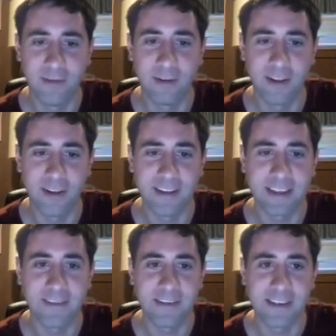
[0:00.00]
look at all this
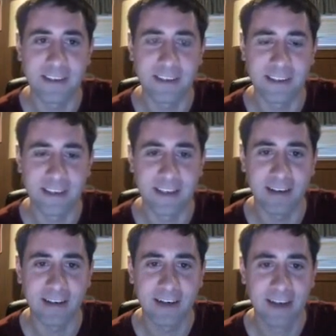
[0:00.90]
stuff that's just listed
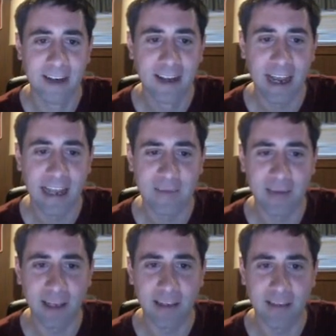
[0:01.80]
here at the
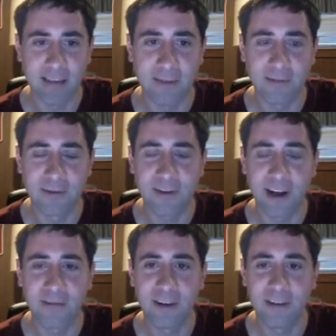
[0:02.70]
beginning. So we'll try to
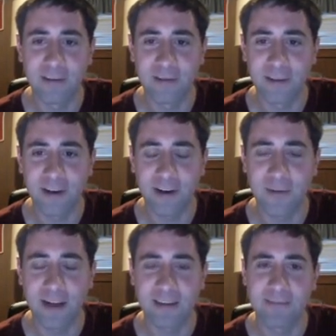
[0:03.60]
run through, talk
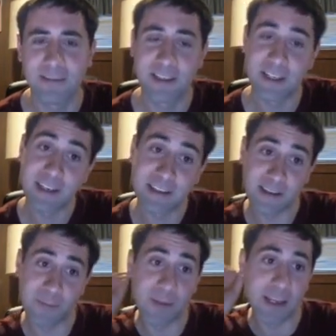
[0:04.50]
about some of the changes, the
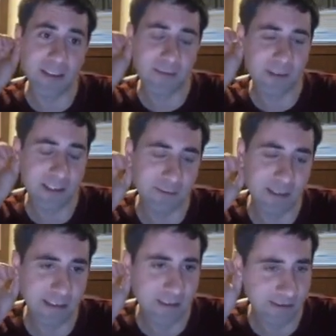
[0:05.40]
biggest ones
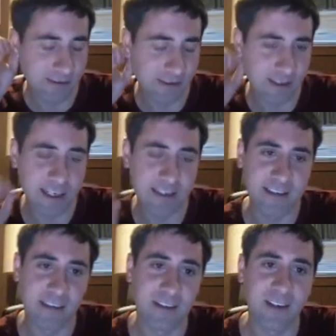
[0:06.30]
being to the changes
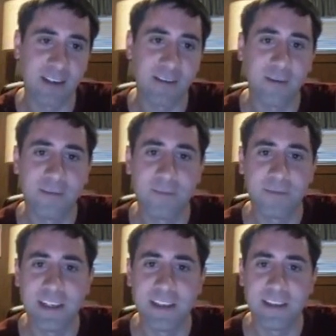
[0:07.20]
to the jungle,
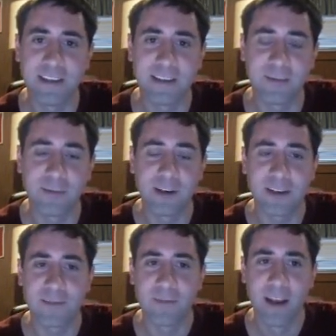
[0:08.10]
changes to the
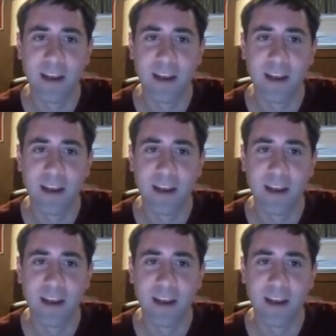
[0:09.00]
supports,